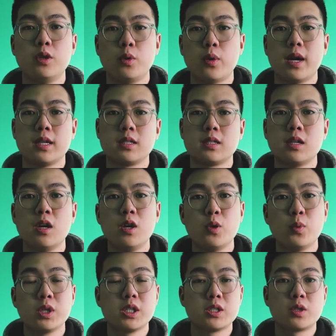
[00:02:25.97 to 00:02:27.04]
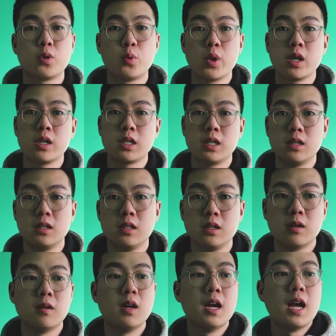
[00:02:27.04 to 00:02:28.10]
US, which is a really good
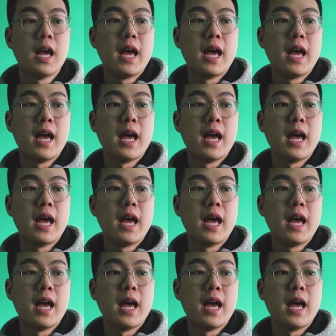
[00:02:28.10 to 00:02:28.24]
deal.